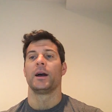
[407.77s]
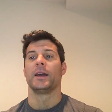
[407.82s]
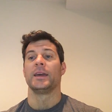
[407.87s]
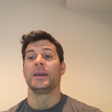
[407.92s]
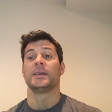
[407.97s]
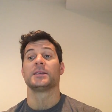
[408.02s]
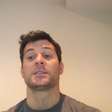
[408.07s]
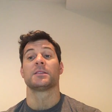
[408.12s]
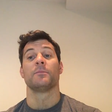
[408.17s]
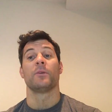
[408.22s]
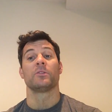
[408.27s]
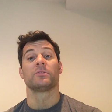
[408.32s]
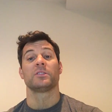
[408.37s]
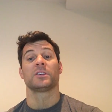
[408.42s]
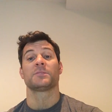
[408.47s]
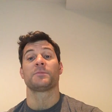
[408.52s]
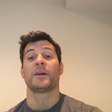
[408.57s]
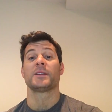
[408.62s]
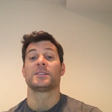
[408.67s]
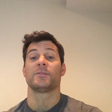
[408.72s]
He is the most
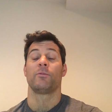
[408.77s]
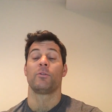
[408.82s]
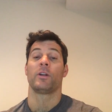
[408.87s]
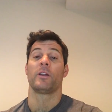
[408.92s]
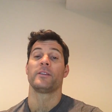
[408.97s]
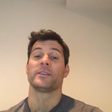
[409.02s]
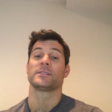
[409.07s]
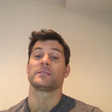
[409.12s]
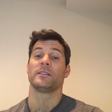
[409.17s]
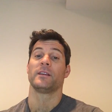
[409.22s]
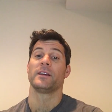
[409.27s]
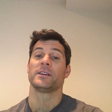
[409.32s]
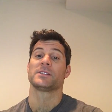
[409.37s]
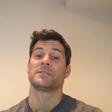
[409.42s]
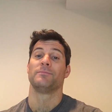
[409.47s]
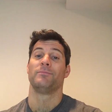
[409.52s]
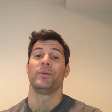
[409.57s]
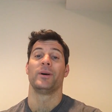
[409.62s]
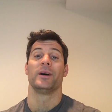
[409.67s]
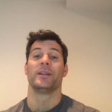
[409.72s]
expensive one on this
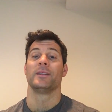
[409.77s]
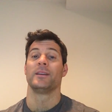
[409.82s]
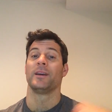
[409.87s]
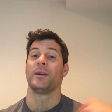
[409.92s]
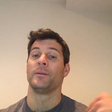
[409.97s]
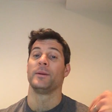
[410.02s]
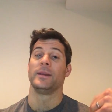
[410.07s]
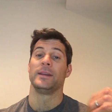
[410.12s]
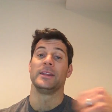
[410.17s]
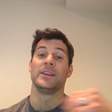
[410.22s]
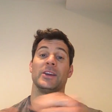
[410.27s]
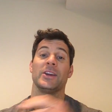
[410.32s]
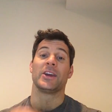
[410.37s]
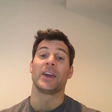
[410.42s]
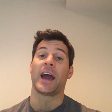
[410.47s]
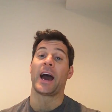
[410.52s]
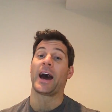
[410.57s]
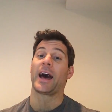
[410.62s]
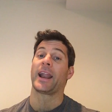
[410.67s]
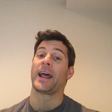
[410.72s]
list, but, I mean, you
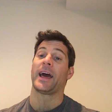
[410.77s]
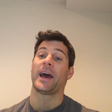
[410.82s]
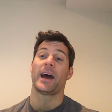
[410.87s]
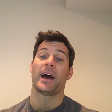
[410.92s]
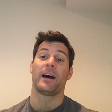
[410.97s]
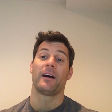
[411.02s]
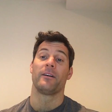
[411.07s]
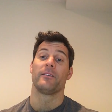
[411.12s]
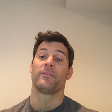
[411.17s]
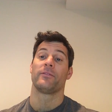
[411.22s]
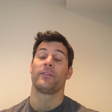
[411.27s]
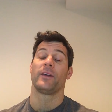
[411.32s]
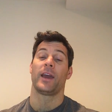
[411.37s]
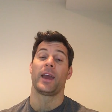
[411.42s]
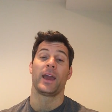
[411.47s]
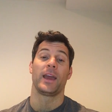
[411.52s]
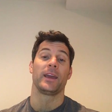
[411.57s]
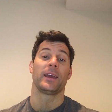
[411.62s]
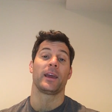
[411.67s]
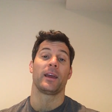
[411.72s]
got to have
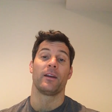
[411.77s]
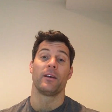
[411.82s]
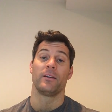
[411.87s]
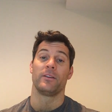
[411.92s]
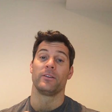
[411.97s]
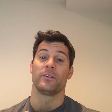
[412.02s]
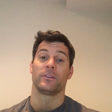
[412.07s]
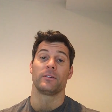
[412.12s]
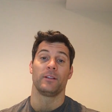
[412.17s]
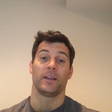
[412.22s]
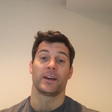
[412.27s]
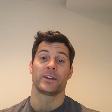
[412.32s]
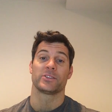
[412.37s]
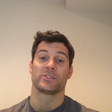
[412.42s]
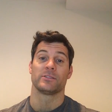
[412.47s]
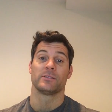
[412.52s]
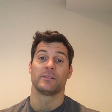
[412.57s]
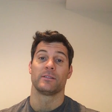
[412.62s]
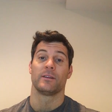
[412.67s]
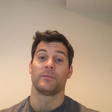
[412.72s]
Hank Aaron in your
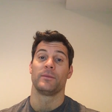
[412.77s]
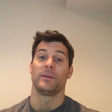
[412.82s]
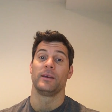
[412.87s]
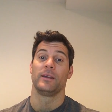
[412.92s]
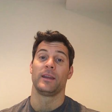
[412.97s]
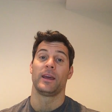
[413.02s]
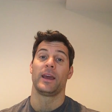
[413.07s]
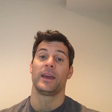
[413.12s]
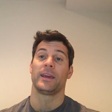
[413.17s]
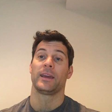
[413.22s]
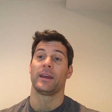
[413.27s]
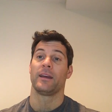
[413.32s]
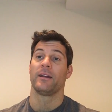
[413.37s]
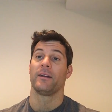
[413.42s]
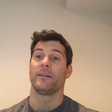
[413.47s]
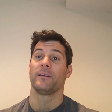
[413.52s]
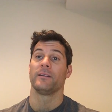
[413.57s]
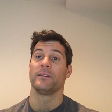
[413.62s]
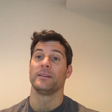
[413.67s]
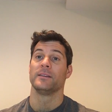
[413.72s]
collection. I mean, Hank
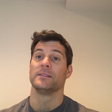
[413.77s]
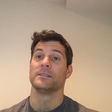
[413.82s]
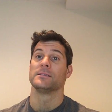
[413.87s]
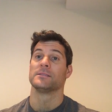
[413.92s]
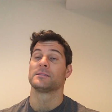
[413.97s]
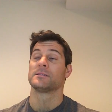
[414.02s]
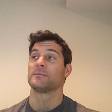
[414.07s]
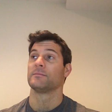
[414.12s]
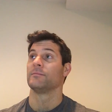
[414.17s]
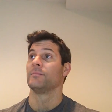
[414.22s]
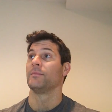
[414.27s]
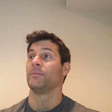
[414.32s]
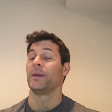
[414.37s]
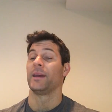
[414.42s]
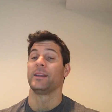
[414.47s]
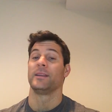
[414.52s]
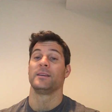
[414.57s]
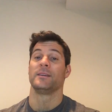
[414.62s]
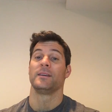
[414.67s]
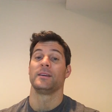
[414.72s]
Aaron is,
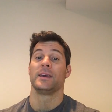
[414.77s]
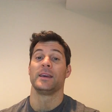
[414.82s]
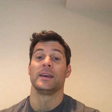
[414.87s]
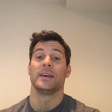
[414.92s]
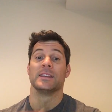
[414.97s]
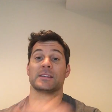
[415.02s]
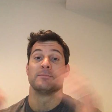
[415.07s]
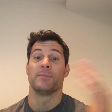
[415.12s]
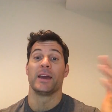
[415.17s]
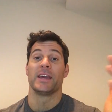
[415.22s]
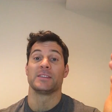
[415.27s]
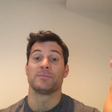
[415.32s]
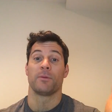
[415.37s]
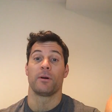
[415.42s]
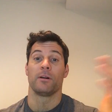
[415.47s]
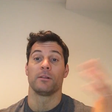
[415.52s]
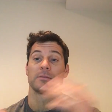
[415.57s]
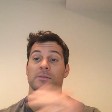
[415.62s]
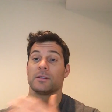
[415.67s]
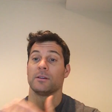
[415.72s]
man, he is
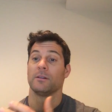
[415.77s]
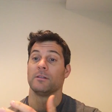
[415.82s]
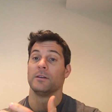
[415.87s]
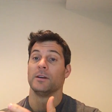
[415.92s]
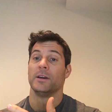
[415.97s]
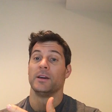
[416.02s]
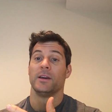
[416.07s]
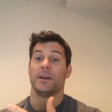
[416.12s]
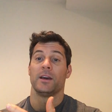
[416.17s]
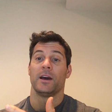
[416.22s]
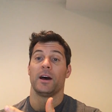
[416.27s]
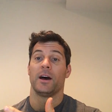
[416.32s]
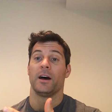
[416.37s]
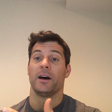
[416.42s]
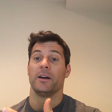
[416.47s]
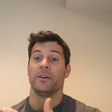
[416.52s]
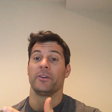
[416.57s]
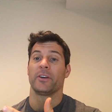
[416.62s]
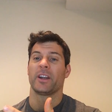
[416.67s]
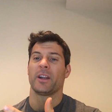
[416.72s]
baseball. So,
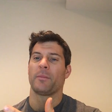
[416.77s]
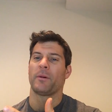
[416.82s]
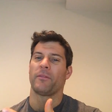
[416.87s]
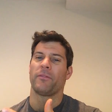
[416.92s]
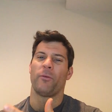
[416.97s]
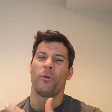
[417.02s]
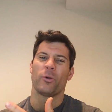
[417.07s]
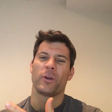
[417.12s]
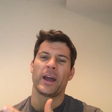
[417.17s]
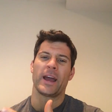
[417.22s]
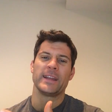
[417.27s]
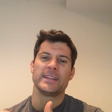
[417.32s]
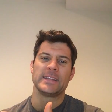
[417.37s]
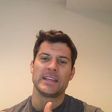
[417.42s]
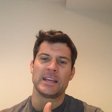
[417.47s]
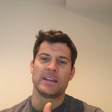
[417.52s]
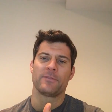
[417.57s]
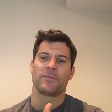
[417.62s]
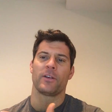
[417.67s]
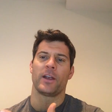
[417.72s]
you're looking at about
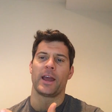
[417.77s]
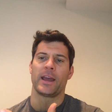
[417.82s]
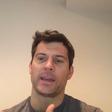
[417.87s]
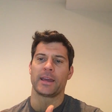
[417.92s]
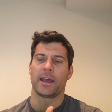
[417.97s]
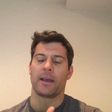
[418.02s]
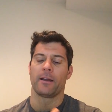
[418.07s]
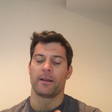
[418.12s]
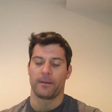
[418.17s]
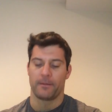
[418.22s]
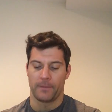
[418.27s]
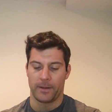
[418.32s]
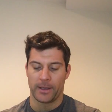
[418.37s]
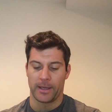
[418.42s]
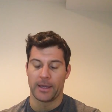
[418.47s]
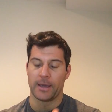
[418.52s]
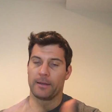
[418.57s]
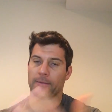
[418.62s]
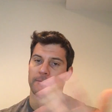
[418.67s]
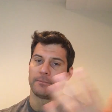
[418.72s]
$419 for Hank Aaron.
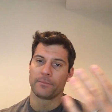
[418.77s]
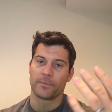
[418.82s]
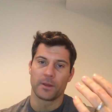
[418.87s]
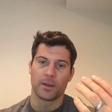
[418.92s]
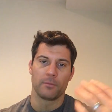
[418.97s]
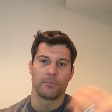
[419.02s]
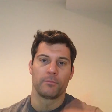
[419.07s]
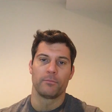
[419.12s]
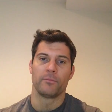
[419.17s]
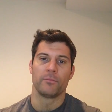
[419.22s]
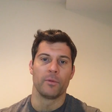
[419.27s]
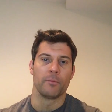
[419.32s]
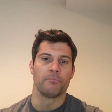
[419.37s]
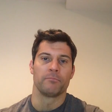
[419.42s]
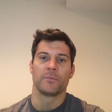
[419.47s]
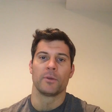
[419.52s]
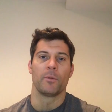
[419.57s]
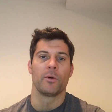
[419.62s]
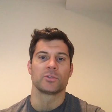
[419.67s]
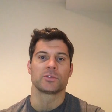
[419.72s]
Again,
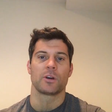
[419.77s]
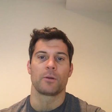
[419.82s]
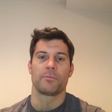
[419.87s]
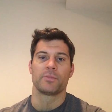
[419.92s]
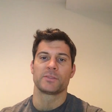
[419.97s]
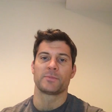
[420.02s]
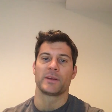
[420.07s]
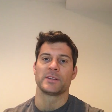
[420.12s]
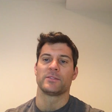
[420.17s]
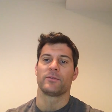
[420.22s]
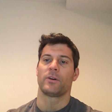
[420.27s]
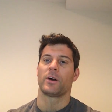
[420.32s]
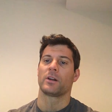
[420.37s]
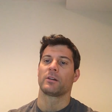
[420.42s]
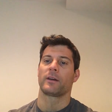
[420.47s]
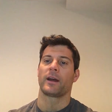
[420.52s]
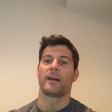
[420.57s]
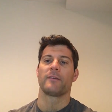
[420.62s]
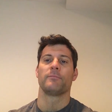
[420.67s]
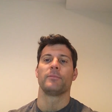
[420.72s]
the most expensive
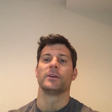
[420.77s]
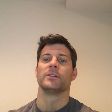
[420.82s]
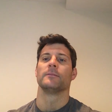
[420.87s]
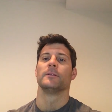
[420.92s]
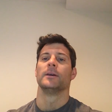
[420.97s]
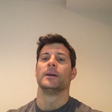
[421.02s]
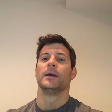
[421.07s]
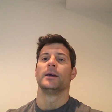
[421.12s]
autograph, but